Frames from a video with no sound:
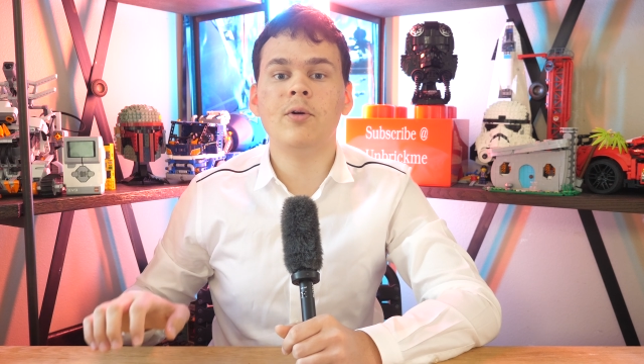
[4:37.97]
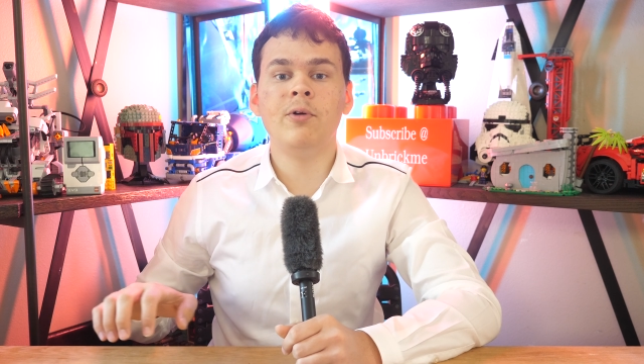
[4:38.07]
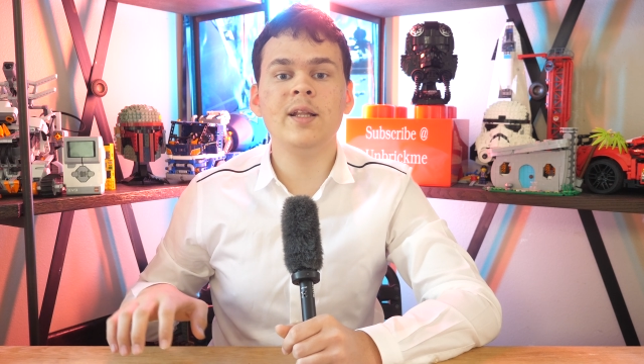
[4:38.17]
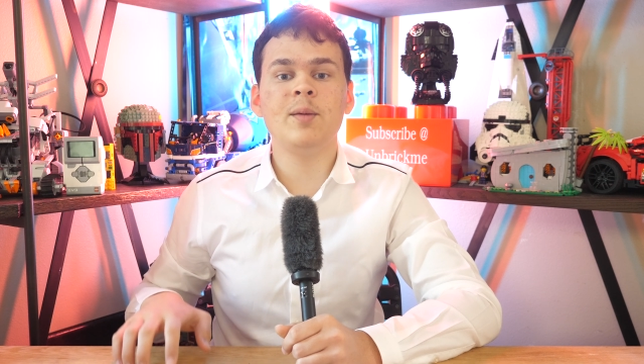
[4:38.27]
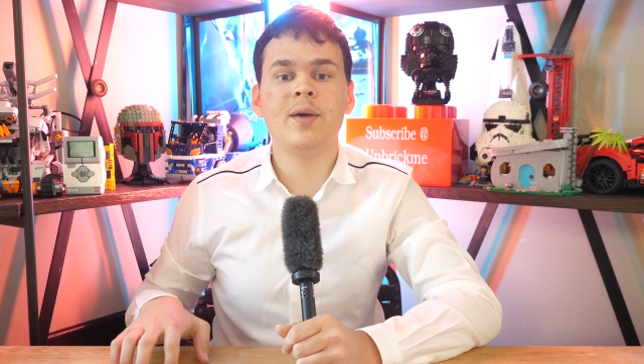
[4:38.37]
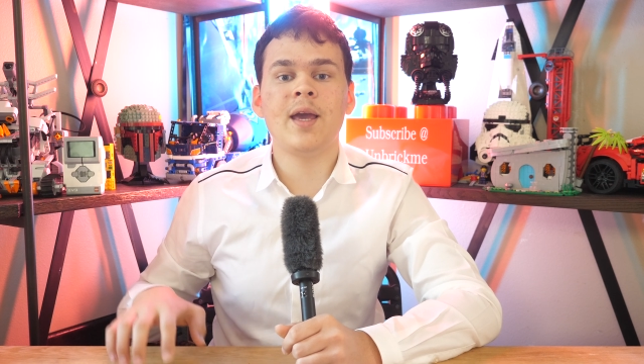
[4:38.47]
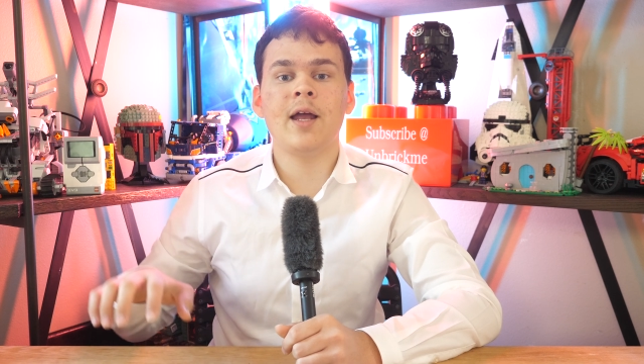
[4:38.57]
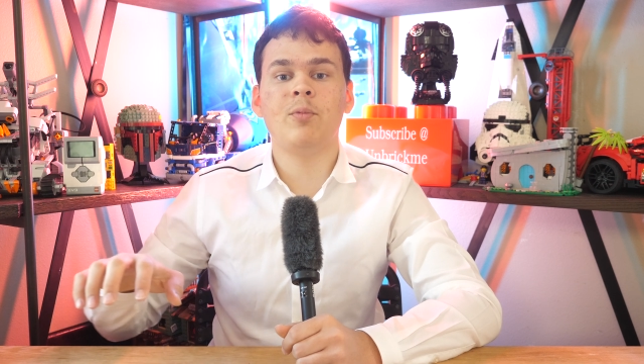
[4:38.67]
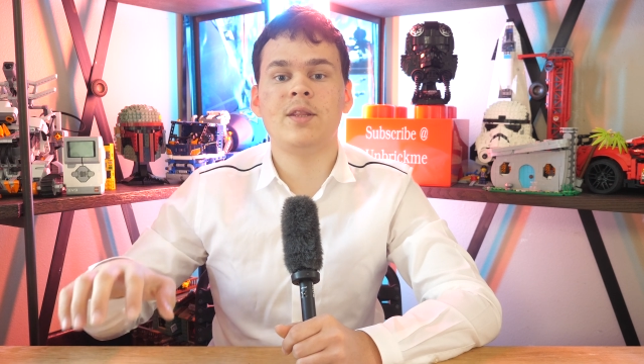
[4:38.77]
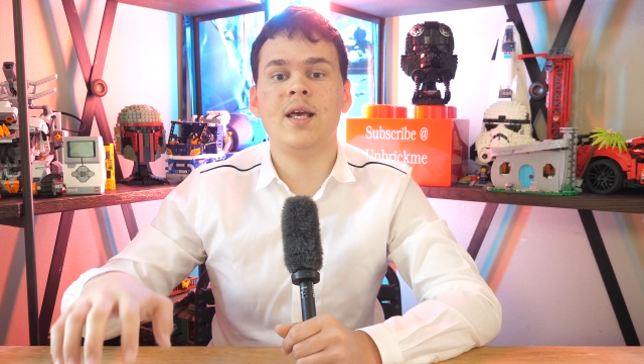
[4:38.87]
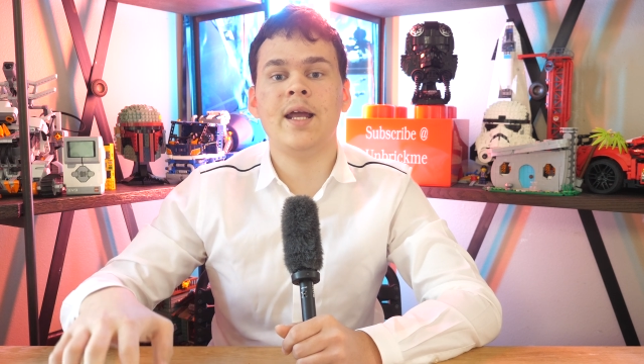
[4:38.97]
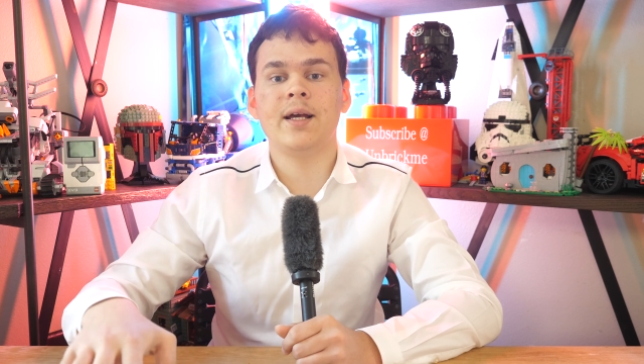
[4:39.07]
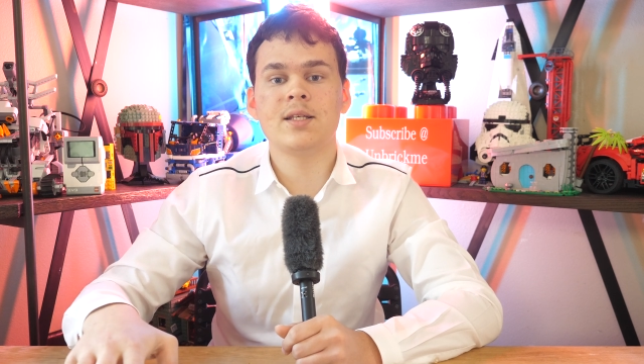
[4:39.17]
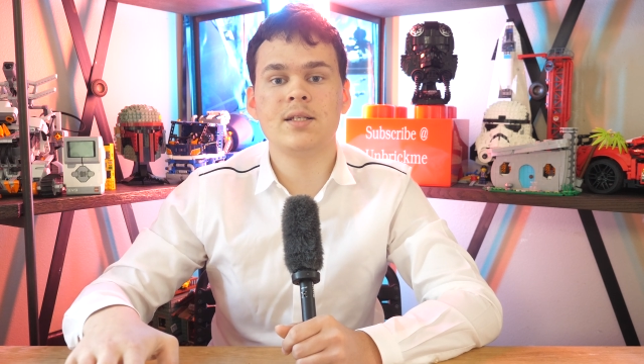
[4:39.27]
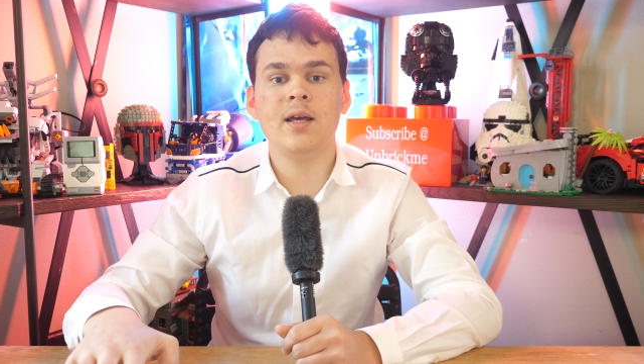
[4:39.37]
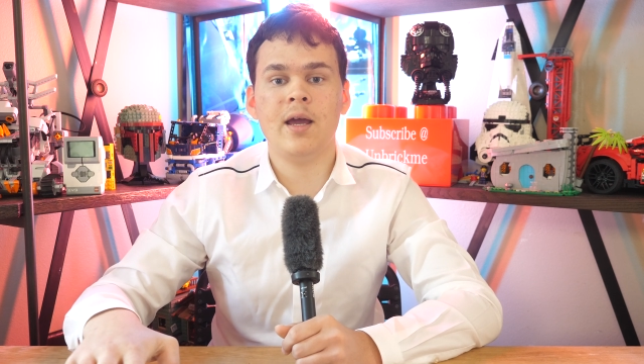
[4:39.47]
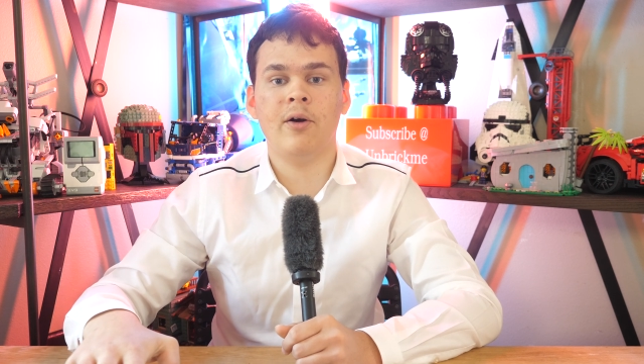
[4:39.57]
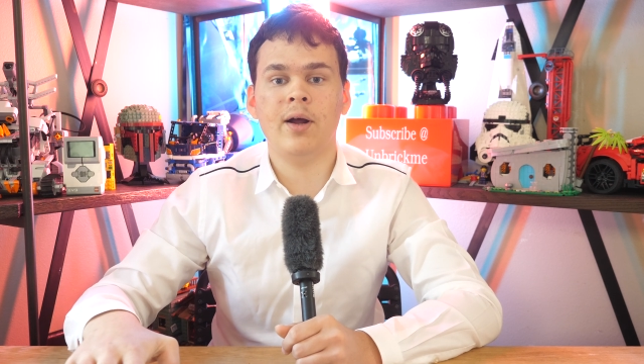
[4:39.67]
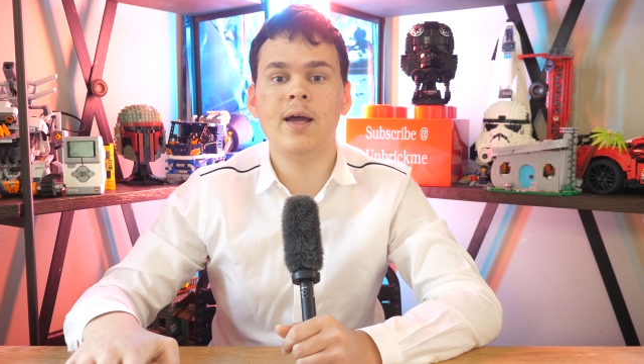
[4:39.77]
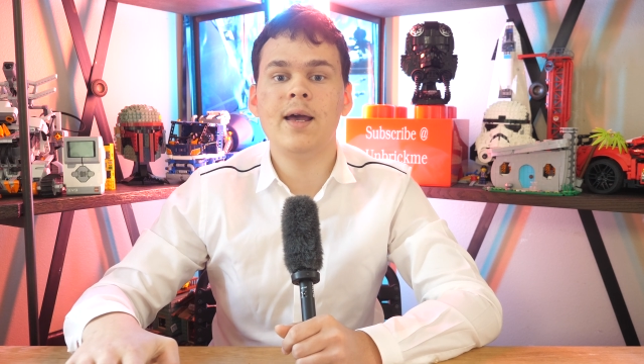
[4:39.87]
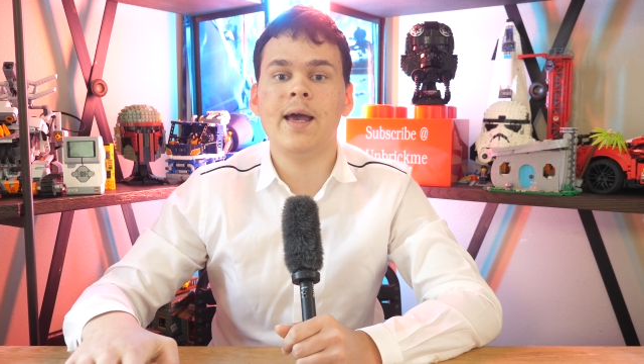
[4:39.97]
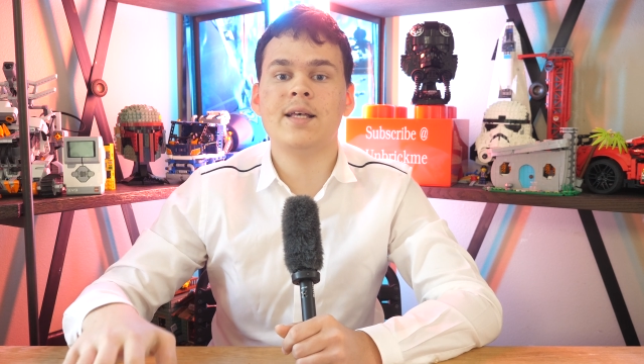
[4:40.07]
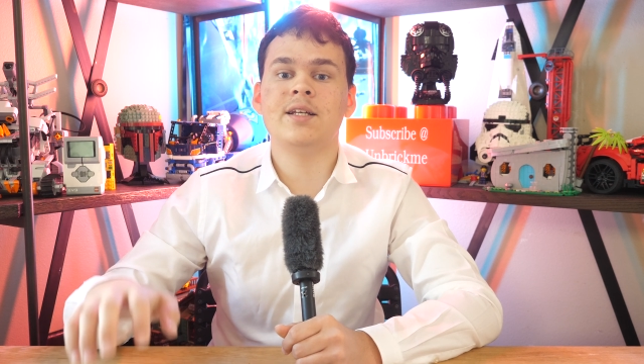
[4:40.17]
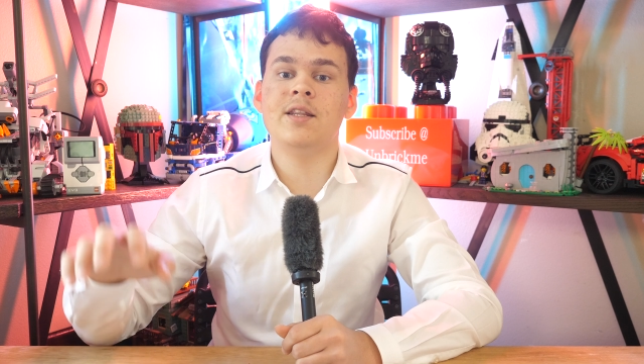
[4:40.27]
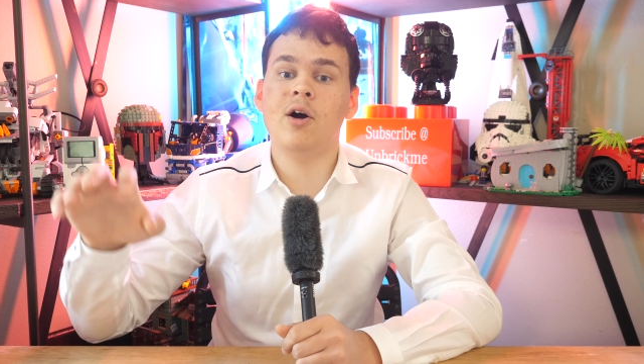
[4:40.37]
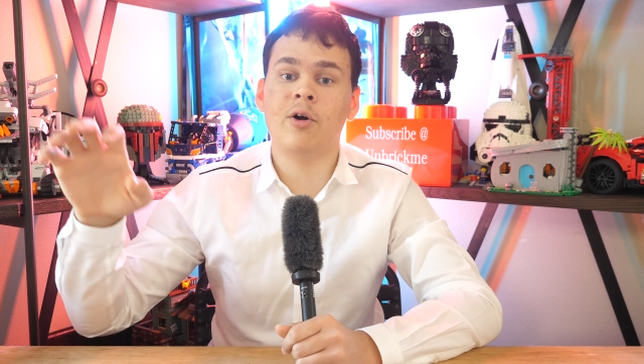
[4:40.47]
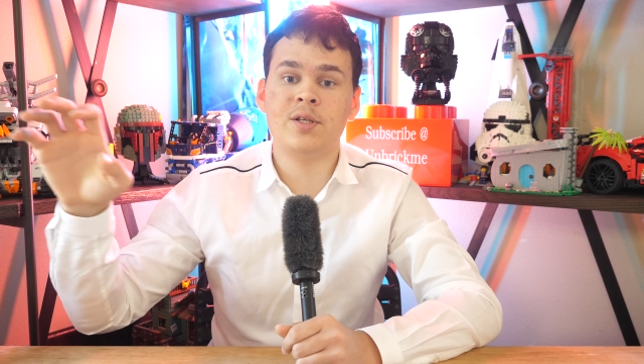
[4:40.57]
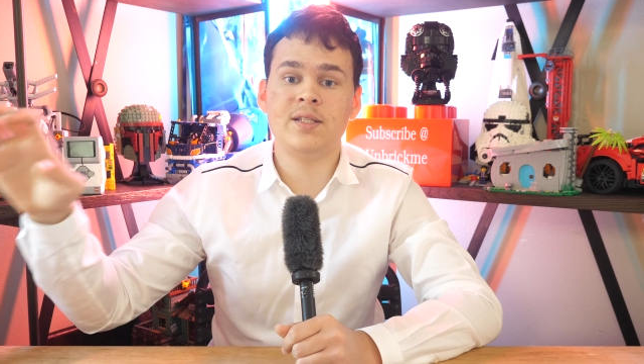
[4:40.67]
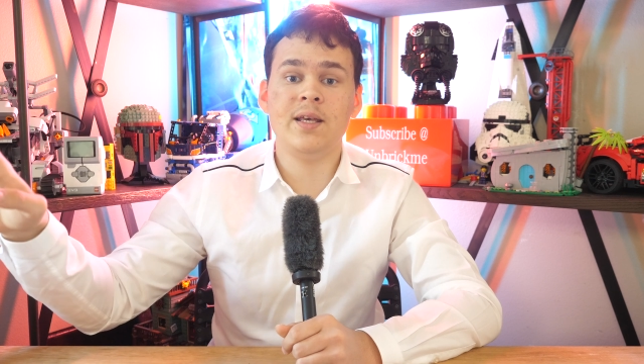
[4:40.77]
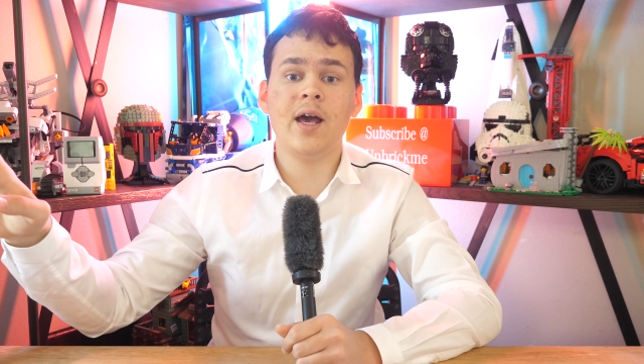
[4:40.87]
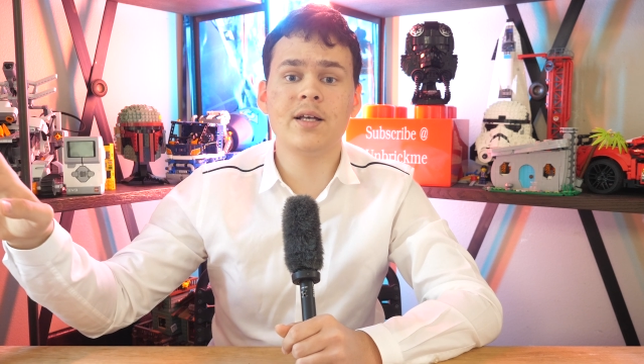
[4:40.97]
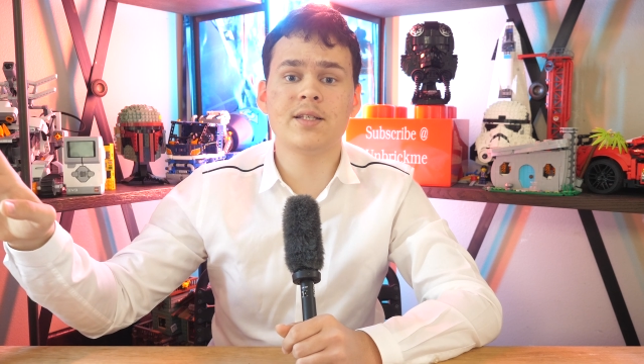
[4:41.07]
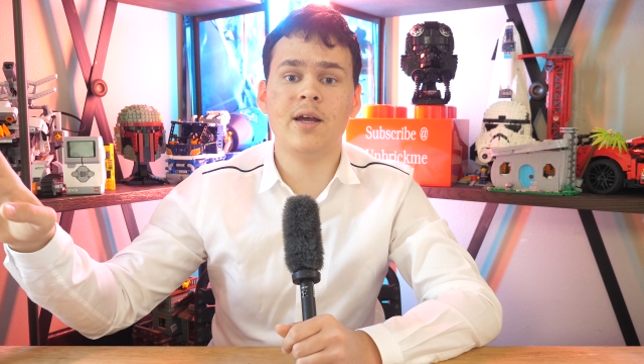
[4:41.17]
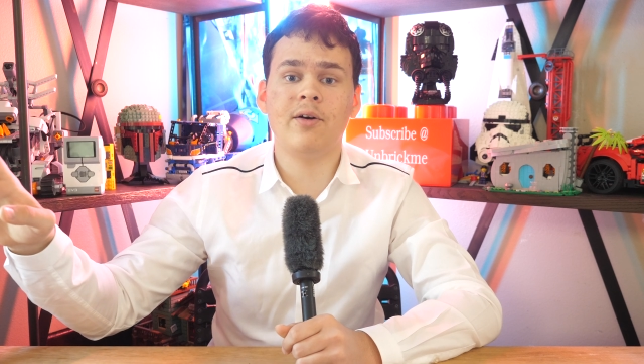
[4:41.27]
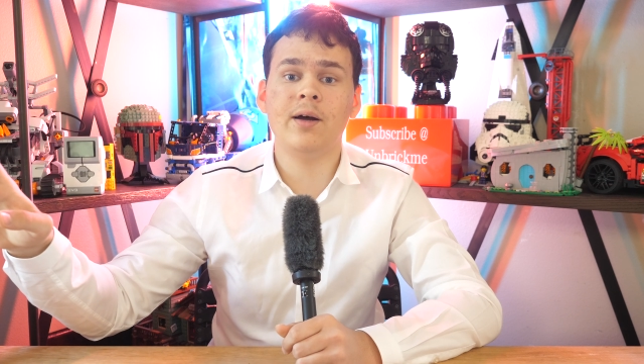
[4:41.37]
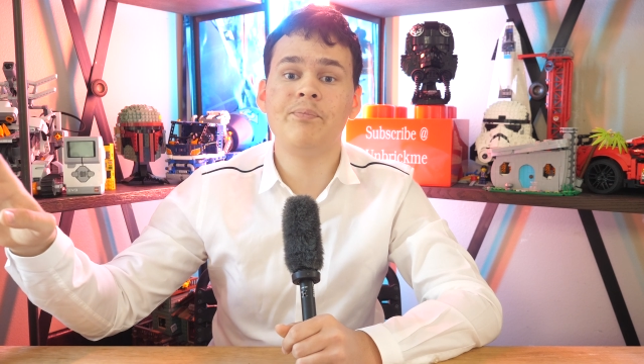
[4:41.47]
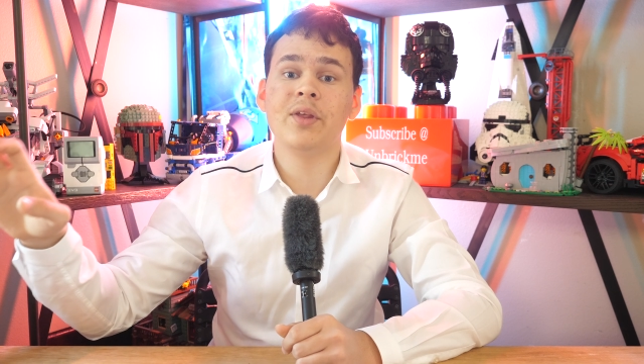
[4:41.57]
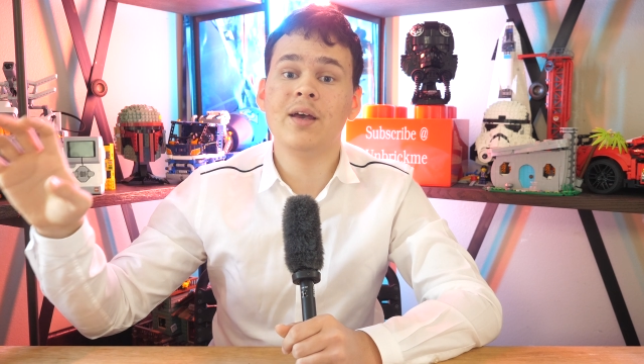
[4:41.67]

really began with the NXT era, as in the RCX era,